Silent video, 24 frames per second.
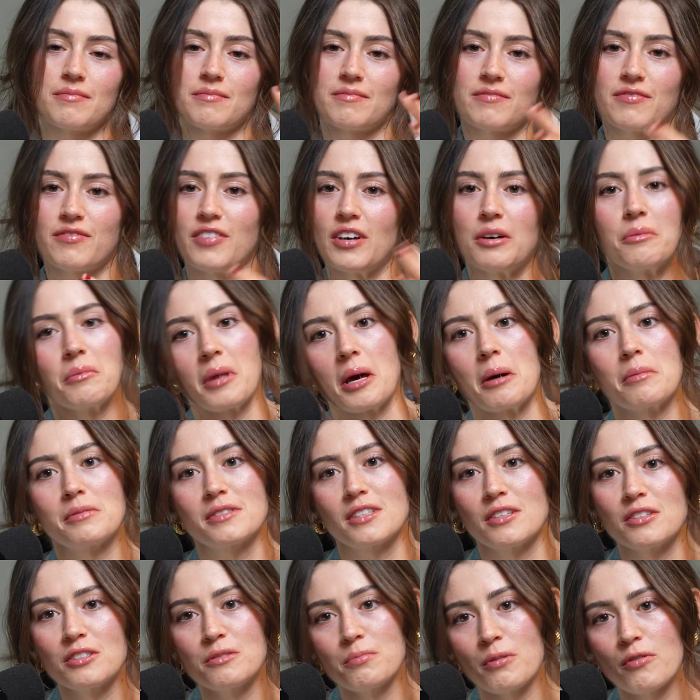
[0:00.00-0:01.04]
filmed
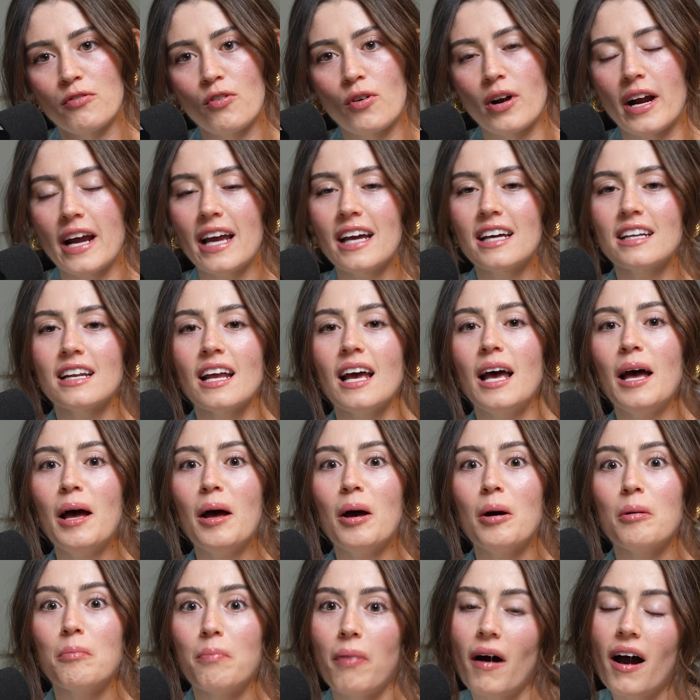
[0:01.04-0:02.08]
episodes beforehand,
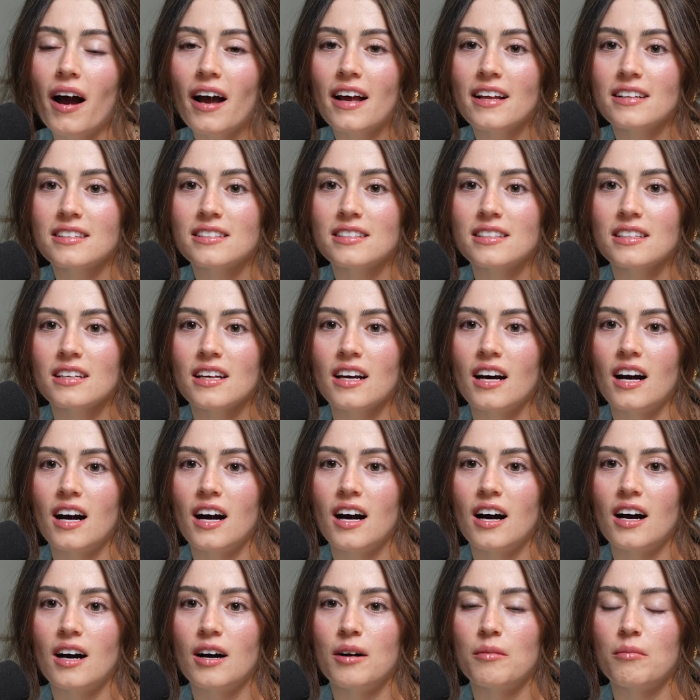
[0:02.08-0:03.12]
but
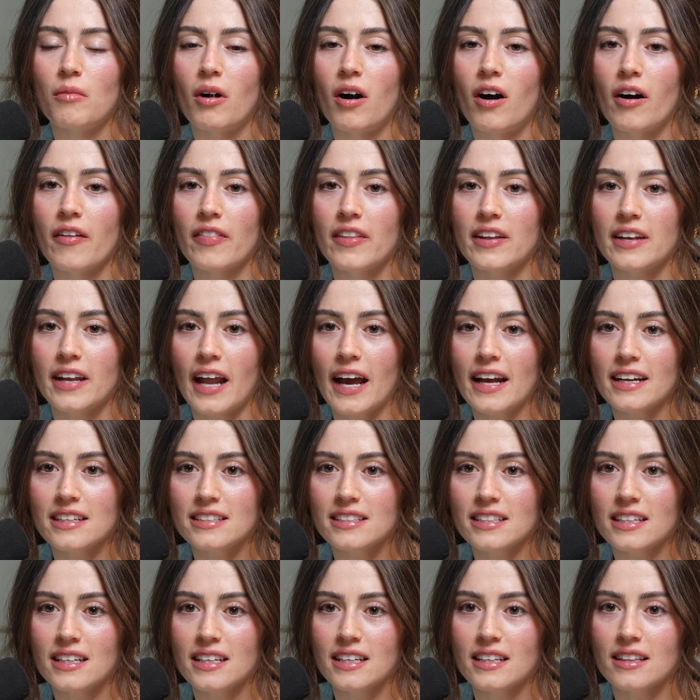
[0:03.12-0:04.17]
on the
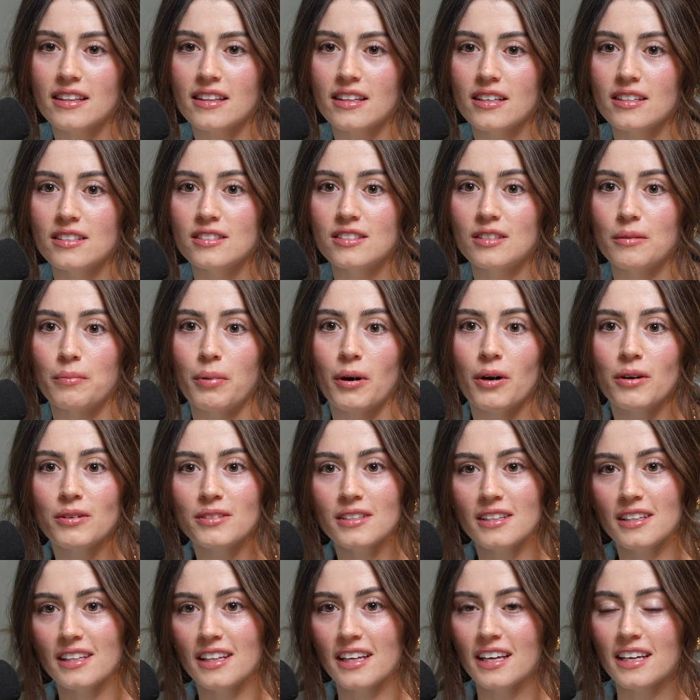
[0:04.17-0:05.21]
19th,
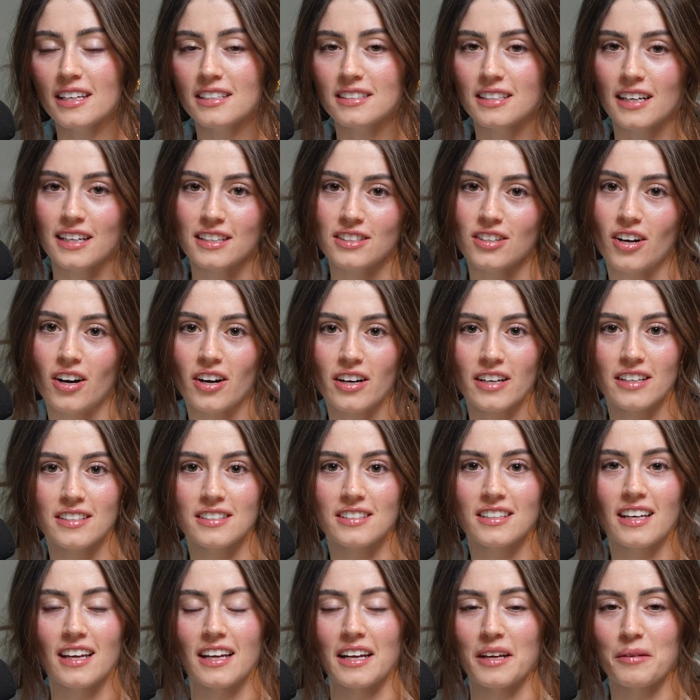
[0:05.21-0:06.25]
supposedly TikTok
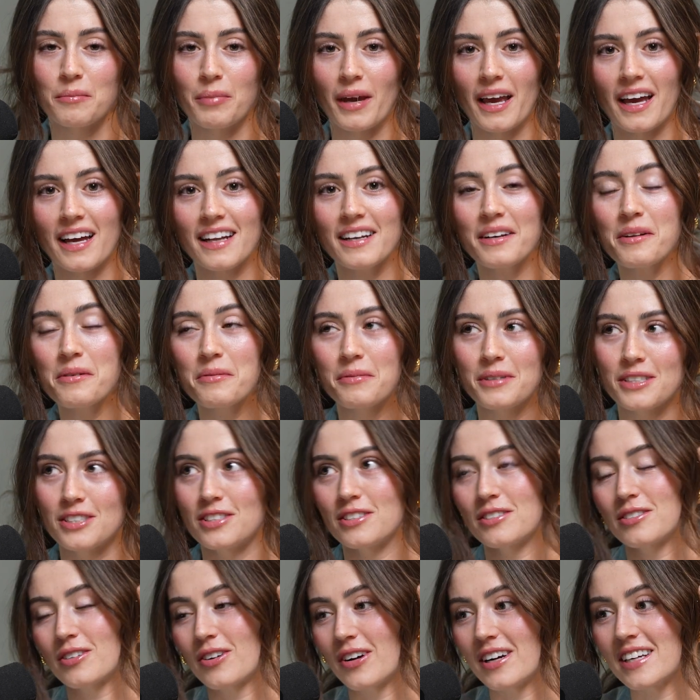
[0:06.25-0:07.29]
is getting banned, which
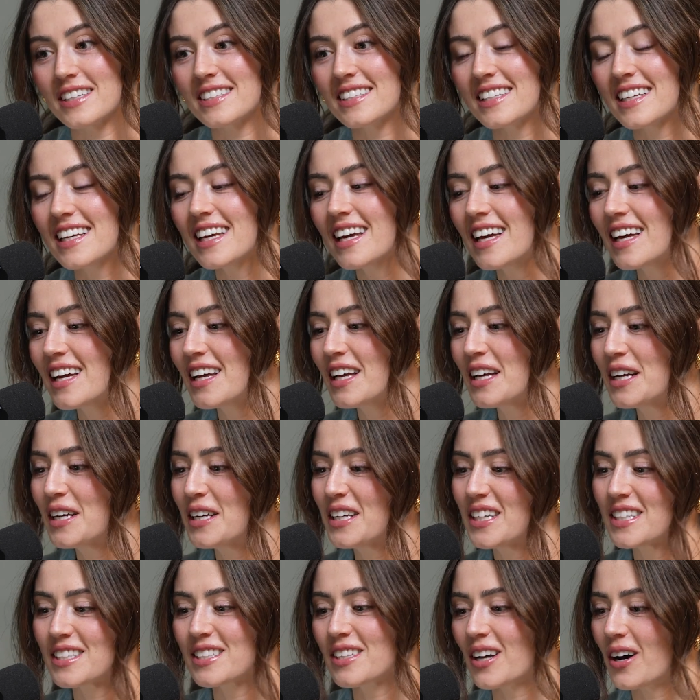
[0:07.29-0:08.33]
is crazy.
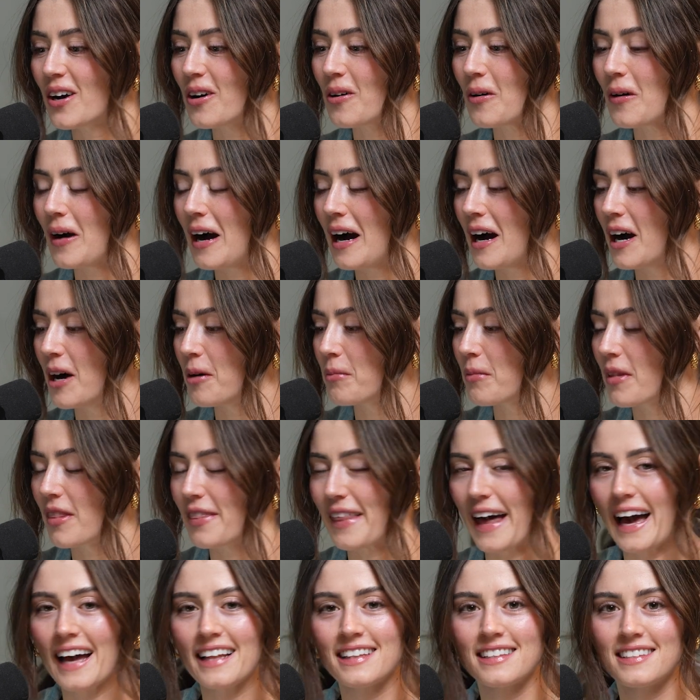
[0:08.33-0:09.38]
So
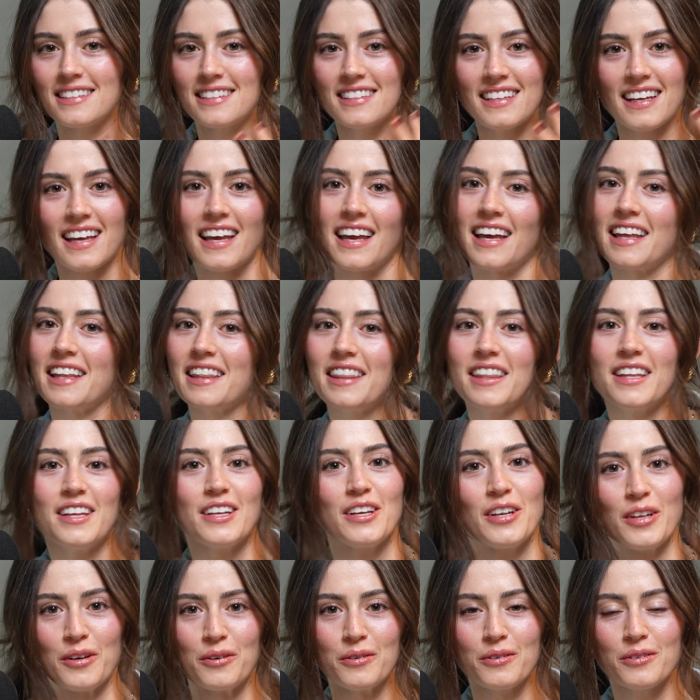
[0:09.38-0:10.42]
that's in the
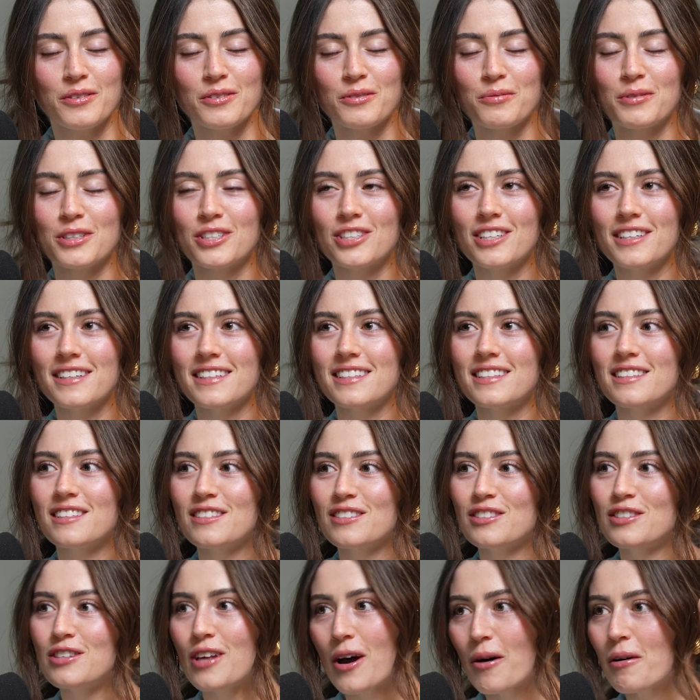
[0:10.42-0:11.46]
news, which is
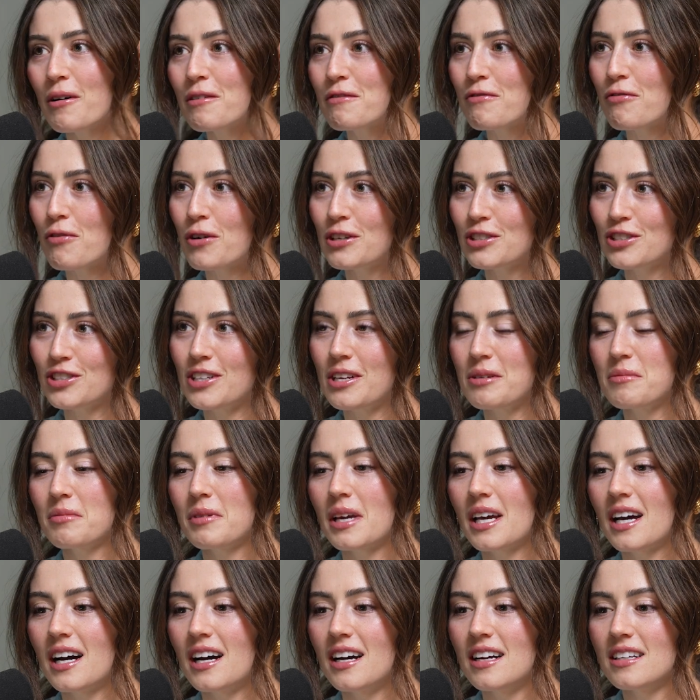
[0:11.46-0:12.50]
so unfortunate
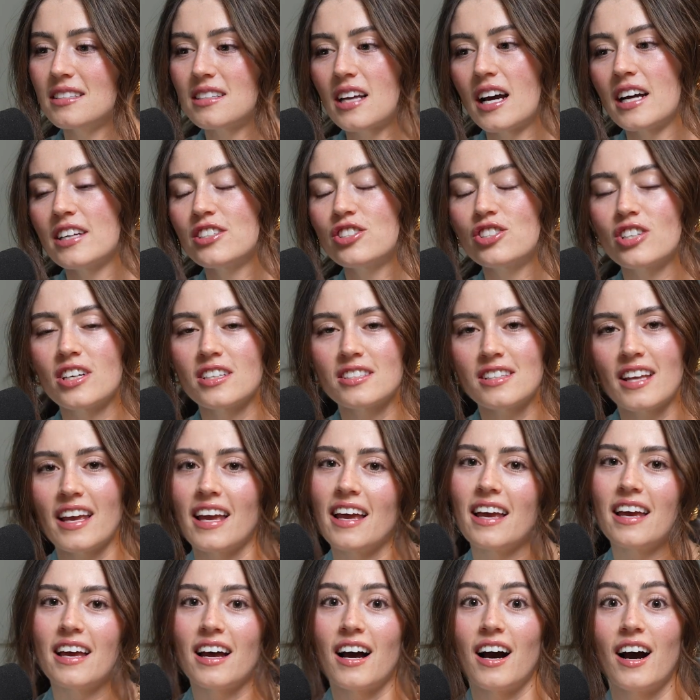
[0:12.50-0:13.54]
because I just
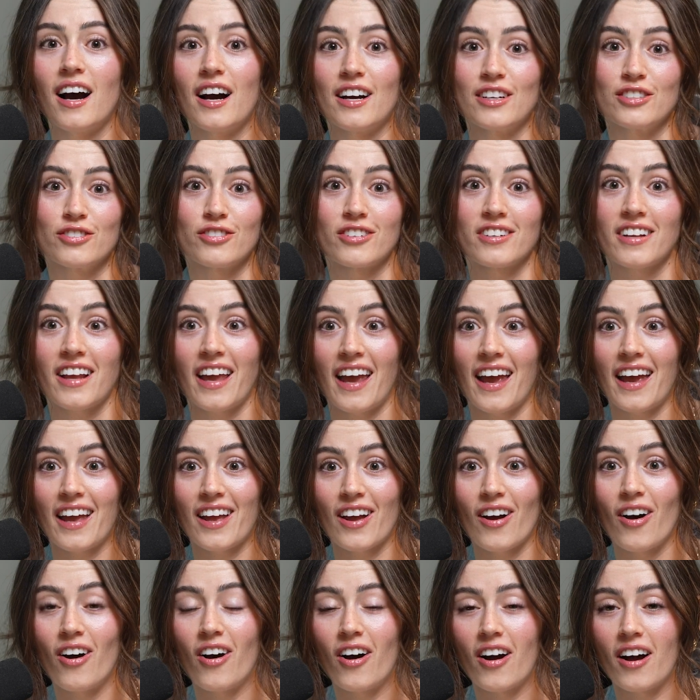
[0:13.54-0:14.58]
hit 100K
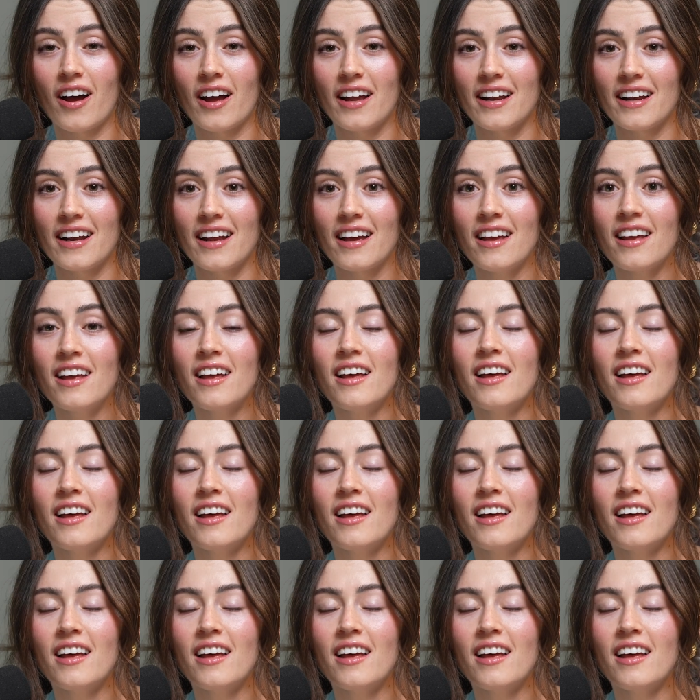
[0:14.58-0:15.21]
on